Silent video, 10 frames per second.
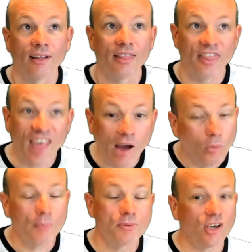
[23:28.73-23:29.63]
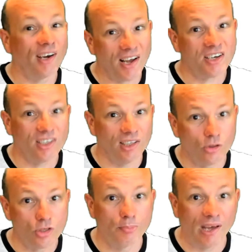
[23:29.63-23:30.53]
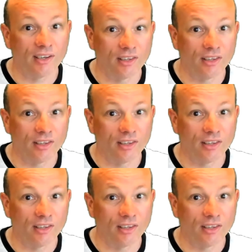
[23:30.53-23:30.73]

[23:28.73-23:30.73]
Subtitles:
That website actually looks better